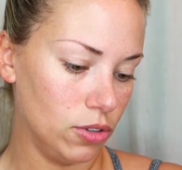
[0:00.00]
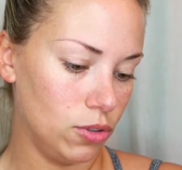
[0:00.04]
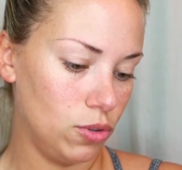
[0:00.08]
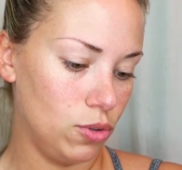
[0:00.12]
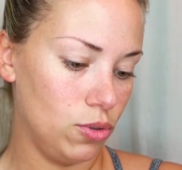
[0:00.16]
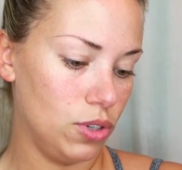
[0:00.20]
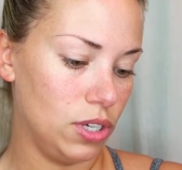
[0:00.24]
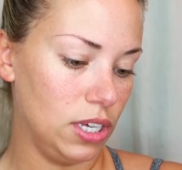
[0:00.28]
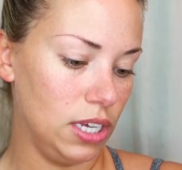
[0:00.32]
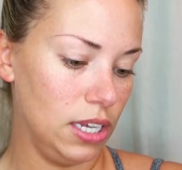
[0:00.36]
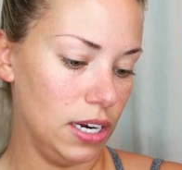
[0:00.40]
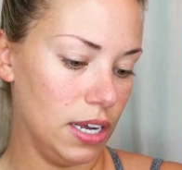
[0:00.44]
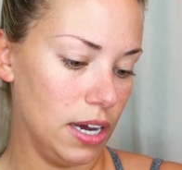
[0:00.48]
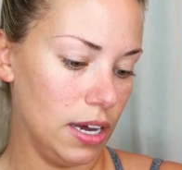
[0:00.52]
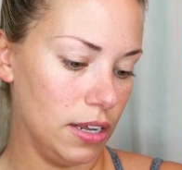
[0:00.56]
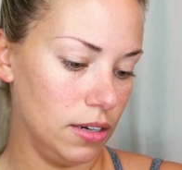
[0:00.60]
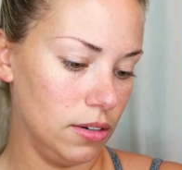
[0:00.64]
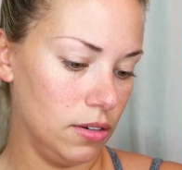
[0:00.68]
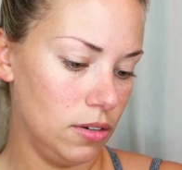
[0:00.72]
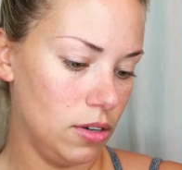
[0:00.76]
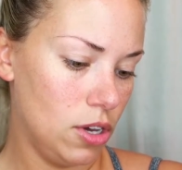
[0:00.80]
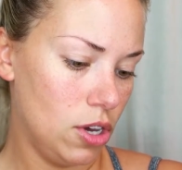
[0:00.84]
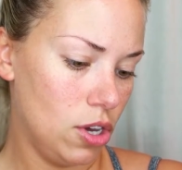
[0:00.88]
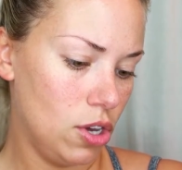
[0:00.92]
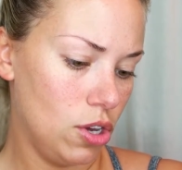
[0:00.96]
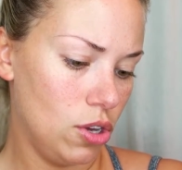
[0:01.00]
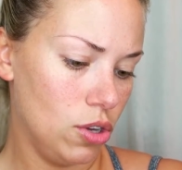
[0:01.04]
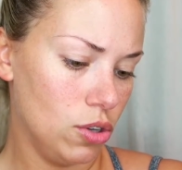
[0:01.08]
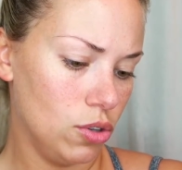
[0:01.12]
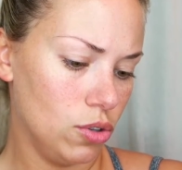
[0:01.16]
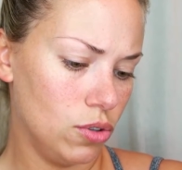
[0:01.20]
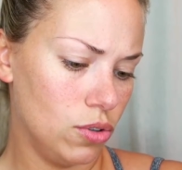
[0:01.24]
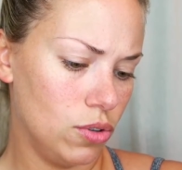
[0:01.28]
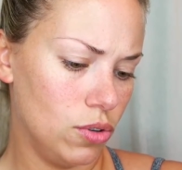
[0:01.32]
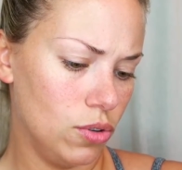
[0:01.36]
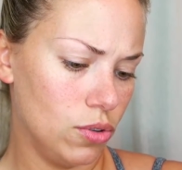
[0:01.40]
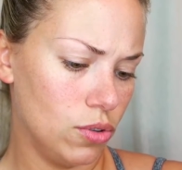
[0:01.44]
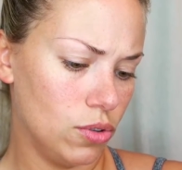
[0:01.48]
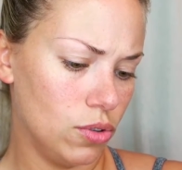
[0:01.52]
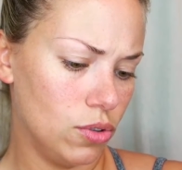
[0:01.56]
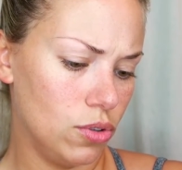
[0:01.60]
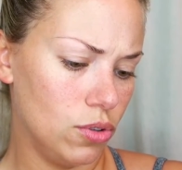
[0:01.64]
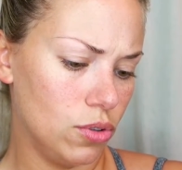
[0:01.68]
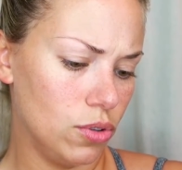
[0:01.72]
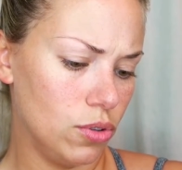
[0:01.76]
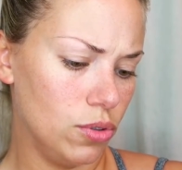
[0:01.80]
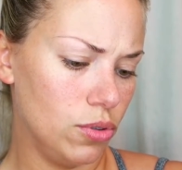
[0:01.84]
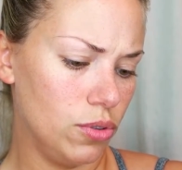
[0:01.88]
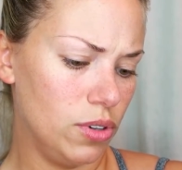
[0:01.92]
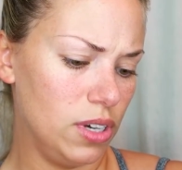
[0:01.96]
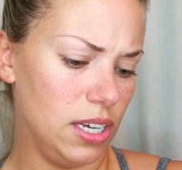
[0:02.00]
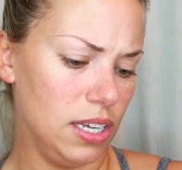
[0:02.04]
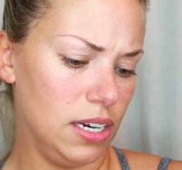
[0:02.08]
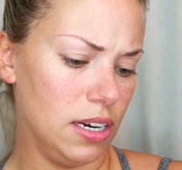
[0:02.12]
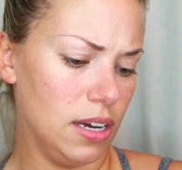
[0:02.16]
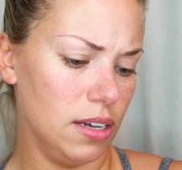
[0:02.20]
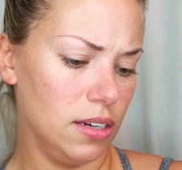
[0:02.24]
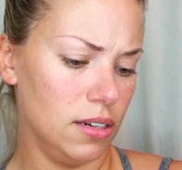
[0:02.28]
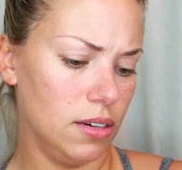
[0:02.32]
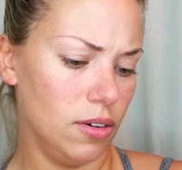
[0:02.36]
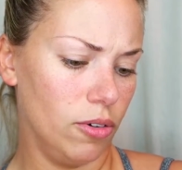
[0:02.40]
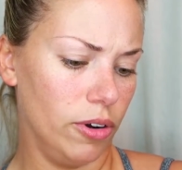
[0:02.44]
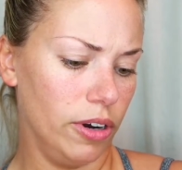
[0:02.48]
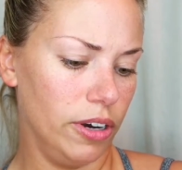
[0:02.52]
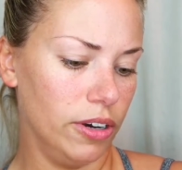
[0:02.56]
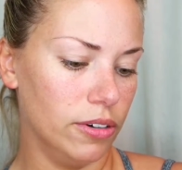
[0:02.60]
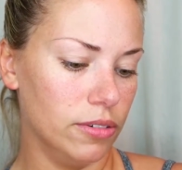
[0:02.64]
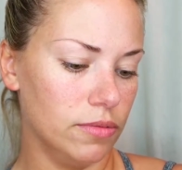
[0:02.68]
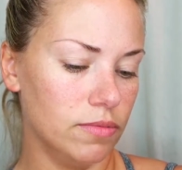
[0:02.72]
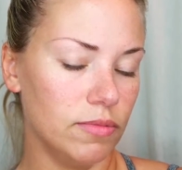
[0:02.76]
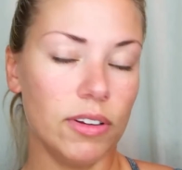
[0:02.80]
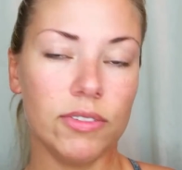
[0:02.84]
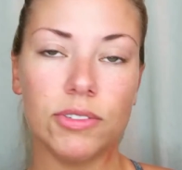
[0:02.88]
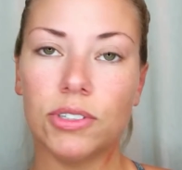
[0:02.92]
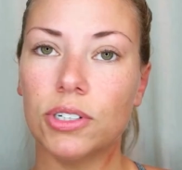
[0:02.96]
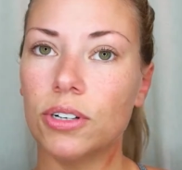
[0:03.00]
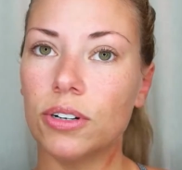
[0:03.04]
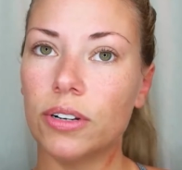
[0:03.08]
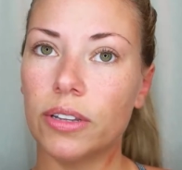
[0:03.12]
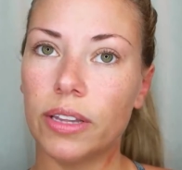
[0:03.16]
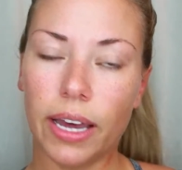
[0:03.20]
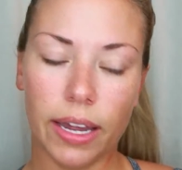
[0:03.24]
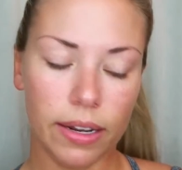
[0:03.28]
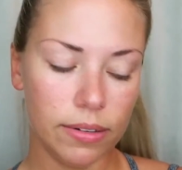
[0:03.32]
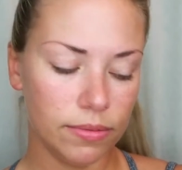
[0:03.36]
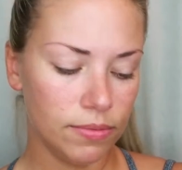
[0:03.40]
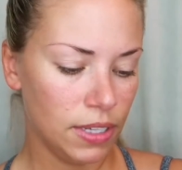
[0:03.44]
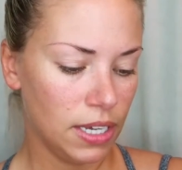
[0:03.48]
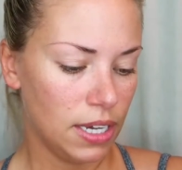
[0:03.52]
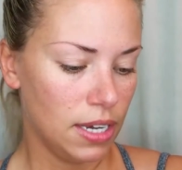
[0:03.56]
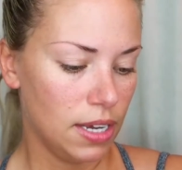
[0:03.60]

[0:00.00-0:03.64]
kukui nut oil, never heard of that.